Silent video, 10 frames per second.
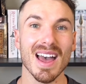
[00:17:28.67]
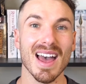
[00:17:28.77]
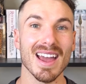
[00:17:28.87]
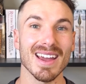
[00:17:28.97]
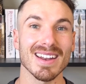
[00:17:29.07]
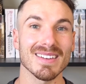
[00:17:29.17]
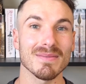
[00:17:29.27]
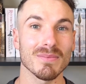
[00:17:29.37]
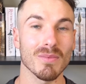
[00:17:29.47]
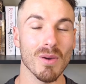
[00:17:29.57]
and
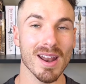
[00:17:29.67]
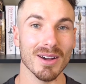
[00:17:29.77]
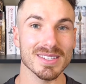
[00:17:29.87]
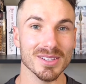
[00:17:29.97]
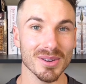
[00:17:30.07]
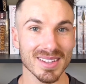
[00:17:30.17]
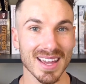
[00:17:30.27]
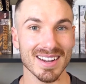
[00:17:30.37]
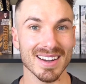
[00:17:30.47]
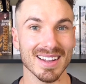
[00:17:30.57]
when I was doing the
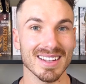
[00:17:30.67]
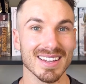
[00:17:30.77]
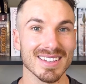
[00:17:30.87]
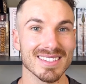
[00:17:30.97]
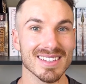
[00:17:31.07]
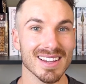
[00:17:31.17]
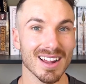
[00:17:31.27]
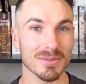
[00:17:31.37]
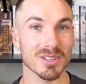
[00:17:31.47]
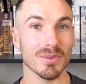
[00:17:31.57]
editing to get
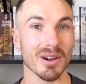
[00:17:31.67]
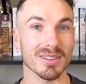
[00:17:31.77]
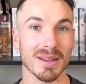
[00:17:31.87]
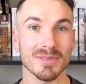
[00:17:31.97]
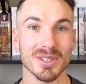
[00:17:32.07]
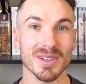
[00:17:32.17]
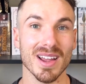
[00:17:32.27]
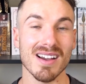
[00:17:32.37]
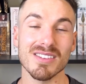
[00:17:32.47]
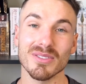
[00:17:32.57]
up to where I was up to
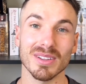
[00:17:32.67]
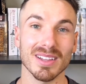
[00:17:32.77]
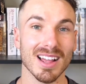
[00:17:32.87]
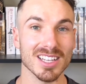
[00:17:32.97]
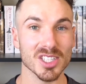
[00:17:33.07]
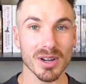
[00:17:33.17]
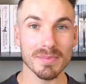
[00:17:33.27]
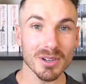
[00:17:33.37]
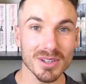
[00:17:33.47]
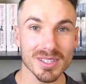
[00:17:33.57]
now and doing the last 3
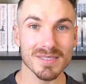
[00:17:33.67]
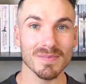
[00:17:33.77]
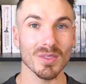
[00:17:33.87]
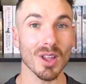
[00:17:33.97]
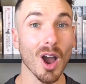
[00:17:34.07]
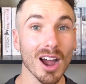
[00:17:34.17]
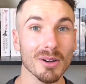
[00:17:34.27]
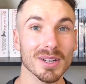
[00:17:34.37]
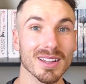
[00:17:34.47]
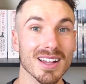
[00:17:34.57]
books, I
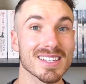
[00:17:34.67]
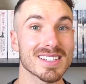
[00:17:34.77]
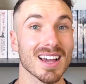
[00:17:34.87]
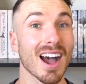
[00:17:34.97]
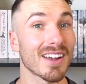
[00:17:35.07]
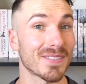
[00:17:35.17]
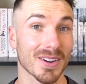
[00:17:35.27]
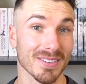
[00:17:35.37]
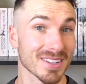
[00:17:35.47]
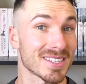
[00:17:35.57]
realized I'd
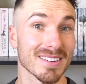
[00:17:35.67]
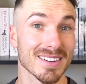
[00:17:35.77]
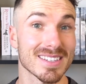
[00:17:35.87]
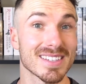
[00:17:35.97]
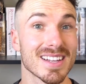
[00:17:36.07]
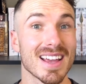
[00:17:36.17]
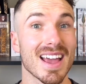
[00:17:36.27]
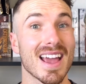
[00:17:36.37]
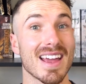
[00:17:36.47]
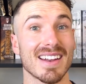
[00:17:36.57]
forgotten a series
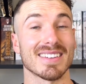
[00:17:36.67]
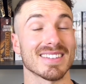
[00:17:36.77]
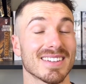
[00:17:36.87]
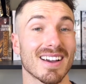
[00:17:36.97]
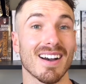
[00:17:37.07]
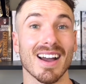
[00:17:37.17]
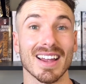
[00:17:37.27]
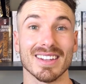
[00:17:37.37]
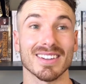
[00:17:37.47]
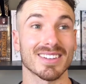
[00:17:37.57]
and
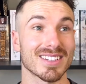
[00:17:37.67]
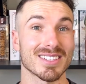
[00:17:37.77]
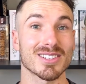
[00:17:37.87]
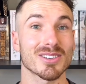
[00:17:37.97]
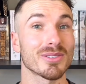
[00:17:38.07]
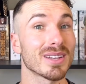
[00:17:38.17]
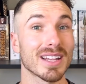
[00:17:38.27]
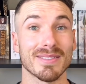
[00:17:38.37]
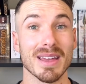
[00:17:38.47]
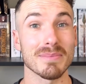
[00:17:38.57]
I just couldn't
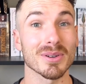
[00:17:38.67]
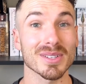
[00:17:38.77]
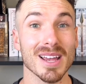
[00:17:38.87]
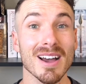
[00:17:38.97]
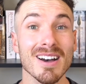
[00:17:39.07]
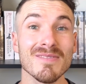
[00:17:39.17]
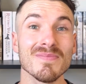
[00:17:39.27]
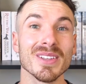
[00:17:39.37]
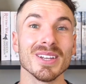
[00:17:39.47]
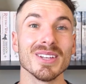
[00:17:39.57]
leave their books out.
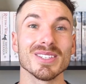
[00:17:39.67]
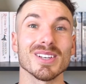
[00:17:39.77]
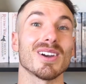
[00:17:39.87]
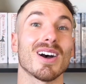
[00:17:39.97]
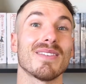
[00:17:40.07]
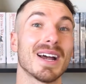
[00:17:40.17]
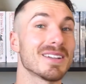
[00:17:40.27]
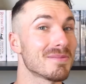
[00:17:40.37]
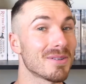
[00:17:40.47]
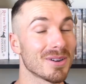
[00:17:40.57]
So I've had
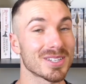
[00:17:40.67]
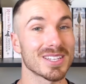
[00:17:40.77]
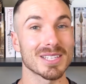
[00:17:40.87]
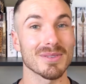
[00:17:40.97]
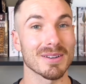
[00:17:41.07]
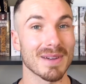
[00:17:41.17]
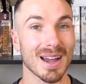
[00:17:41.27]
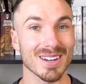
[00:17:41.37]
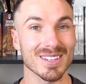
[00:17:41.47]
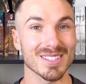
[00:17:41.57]
to push this one
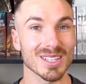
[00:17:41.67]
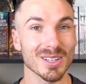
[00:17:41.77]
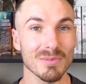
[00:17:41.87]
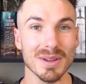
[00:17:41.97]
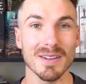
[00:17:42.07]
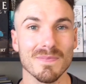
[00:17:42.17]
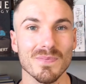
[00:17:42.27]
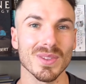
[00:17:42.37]
back just a little bit.